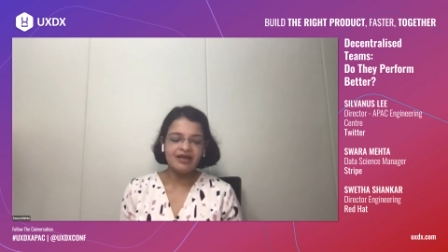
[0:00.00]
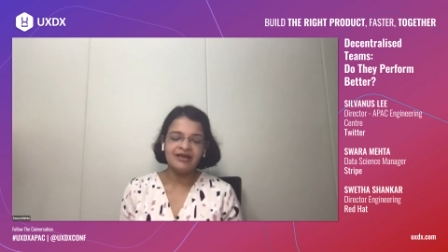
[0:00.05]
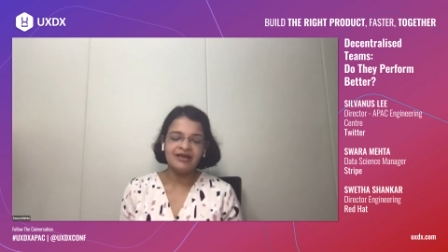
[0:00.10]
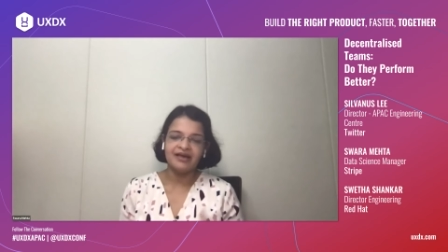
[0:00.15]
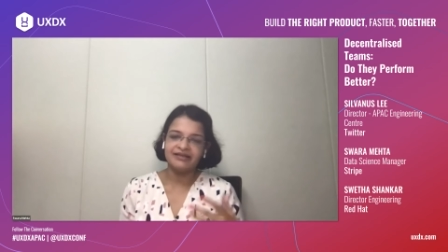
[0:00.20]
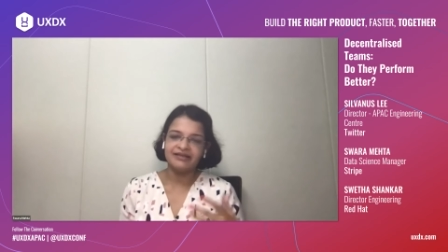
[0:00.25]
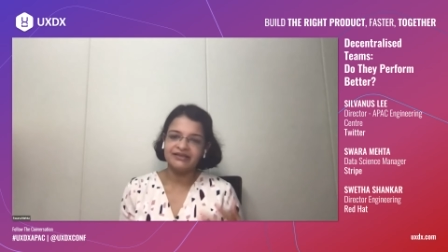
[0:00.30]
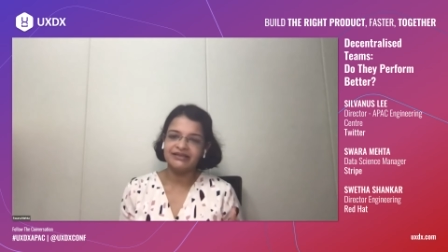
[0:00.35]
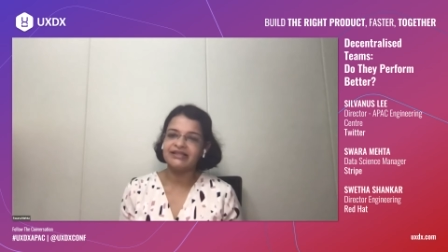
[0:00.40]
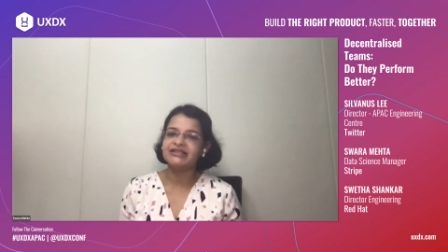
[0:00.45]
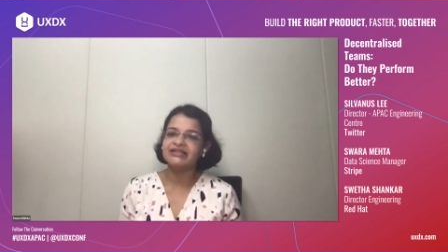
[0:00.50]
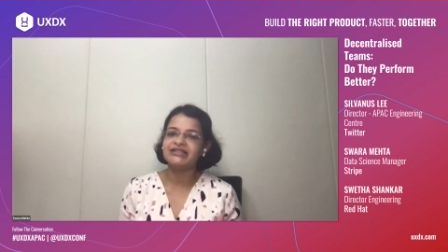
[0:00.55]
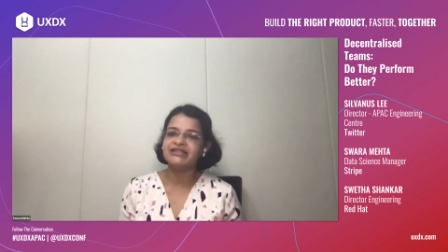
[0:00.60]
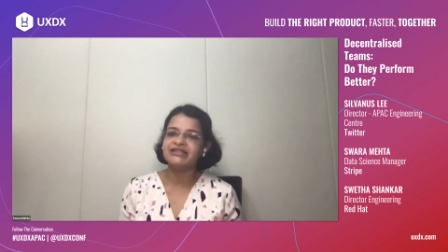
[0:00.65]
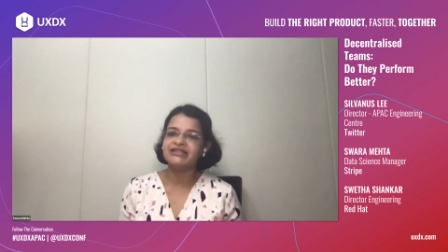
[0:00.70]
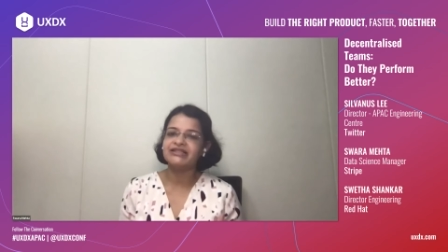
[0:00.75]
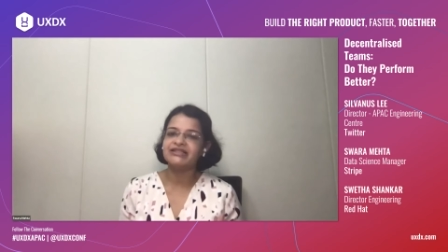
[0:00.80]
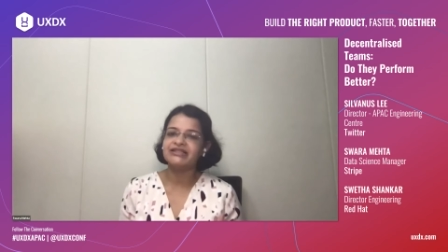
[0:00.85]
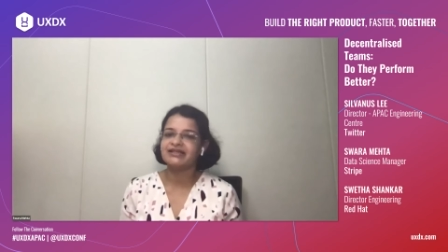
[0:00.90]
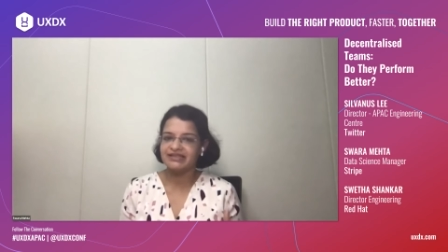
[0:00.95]
rather
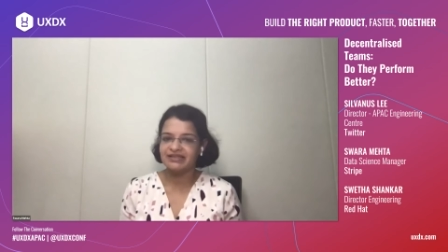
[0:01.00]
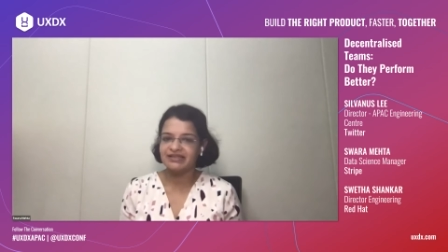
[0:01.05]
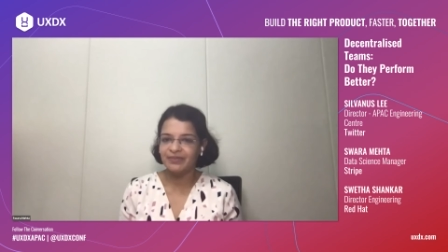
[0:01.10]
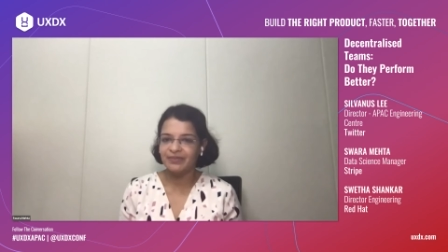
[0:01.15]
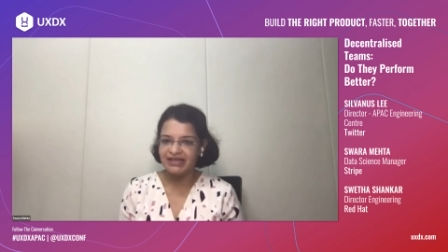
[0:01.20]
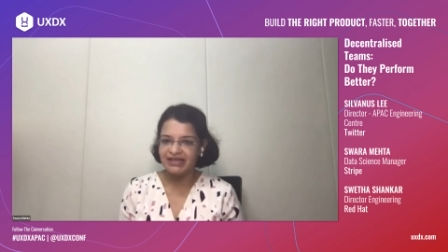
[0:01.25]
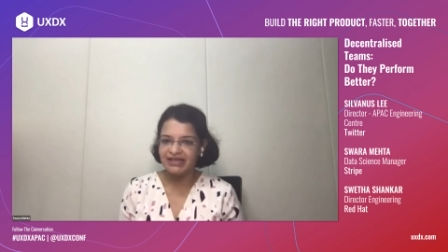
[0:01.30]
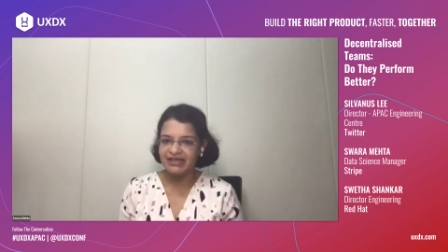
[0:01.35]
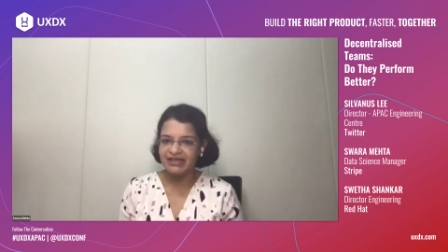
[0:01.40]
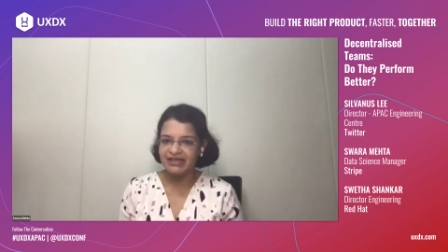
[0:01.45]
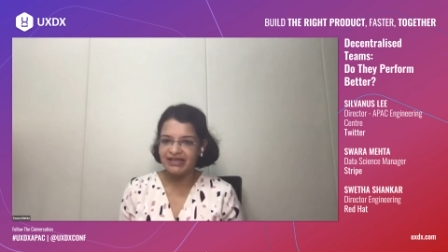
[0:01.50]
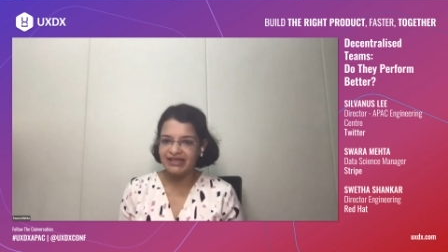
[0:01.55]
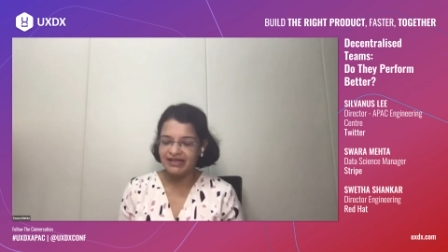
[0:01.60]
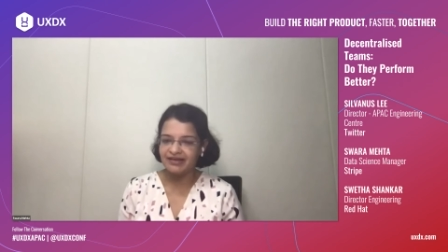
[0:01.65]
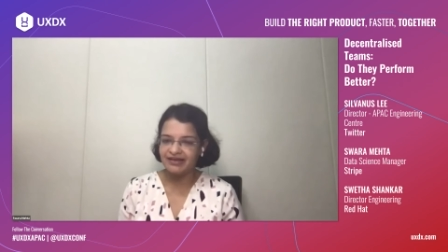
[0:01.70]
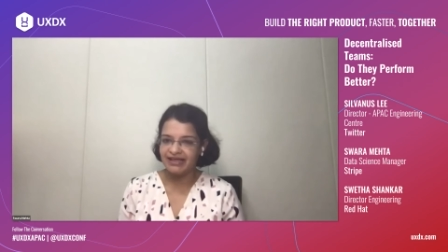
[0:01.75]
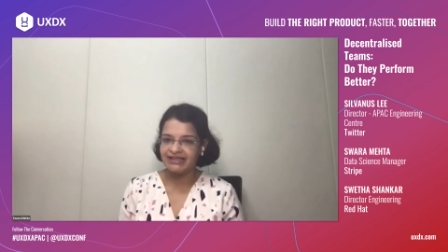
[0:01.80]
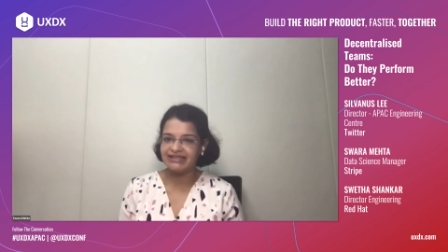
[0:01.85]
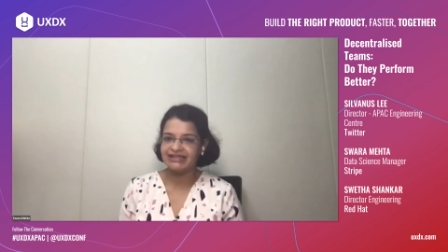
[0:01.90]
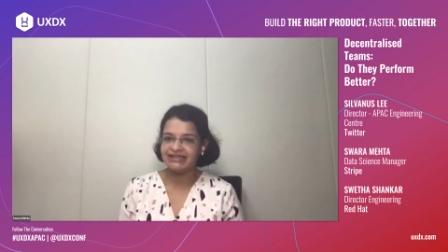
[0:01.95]
than just
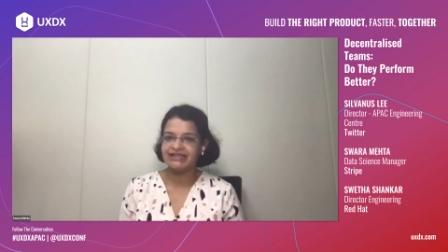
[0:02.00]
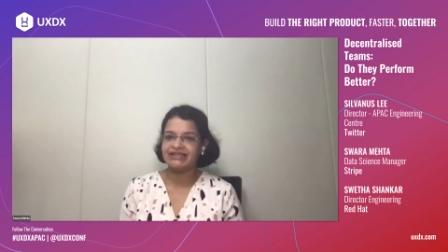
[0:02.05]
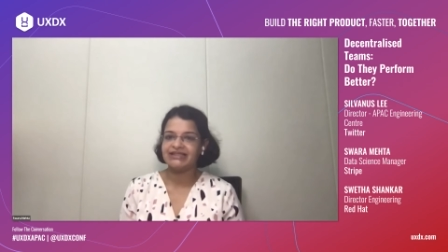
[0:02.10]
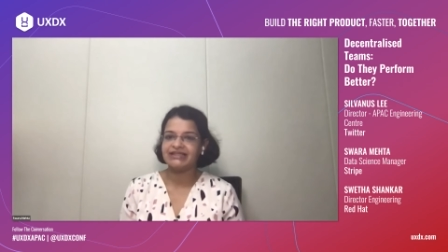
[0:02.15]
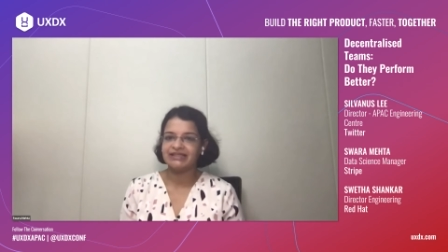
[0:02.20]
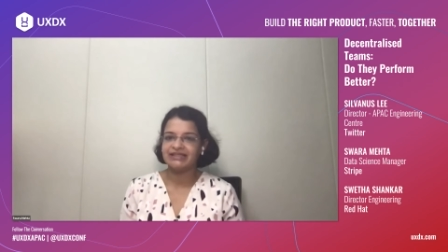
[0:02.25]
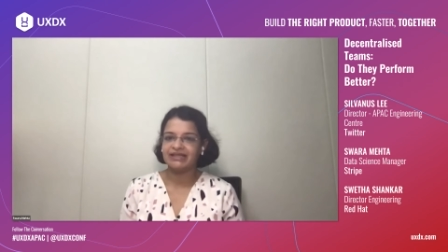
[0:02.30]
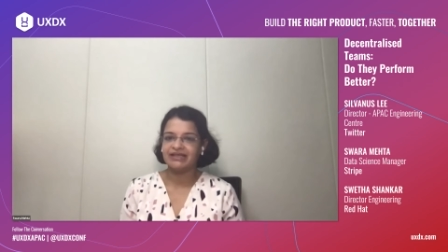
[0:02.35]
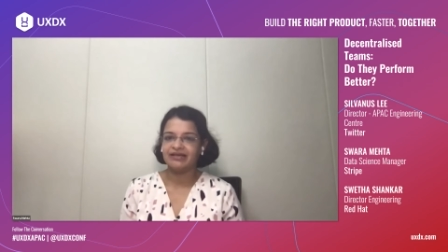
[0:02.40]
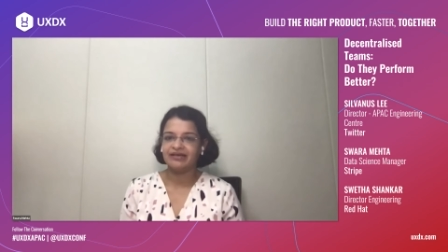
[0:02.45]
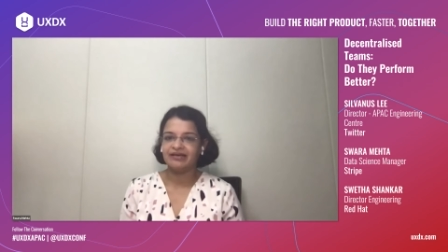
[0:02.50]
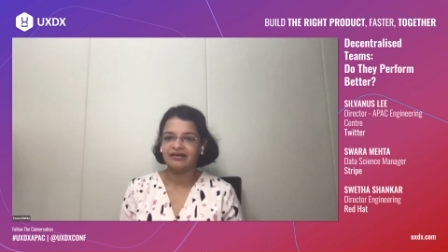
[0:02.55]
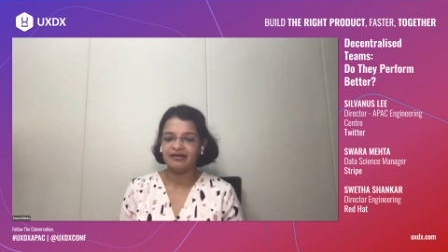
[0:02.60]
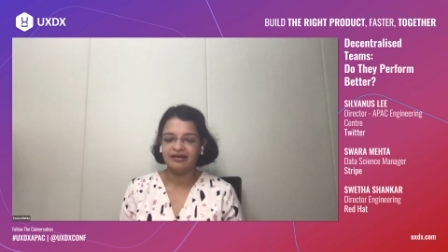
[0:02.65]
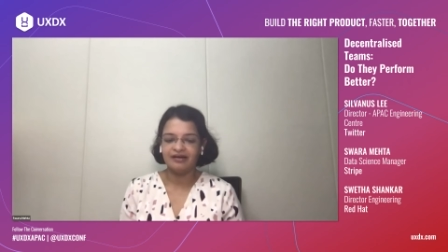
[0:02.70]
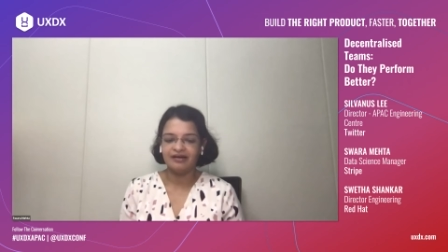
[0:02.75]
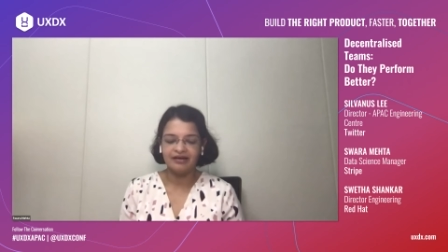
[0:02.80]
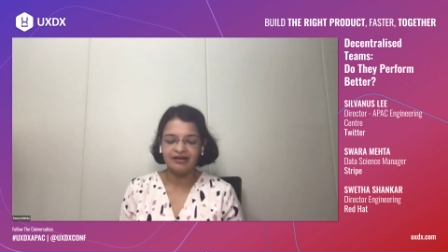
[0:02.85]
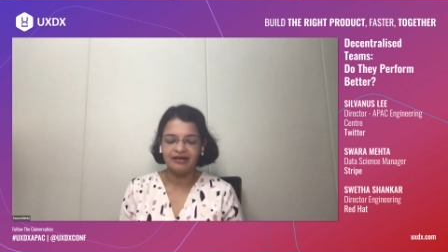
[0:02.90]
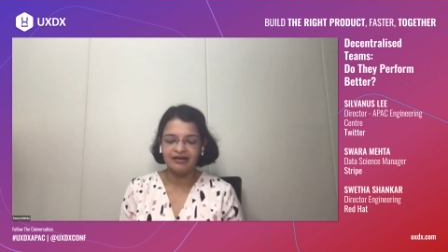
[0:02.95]
customizing our
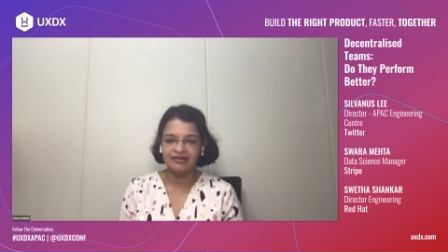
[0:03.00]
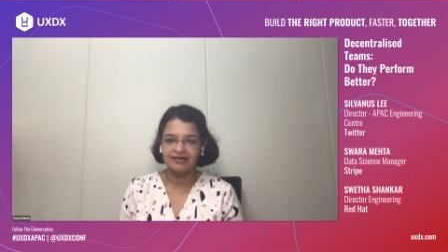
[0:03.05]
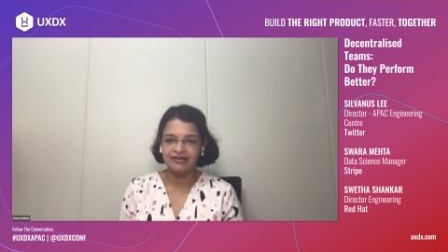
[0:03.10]
existing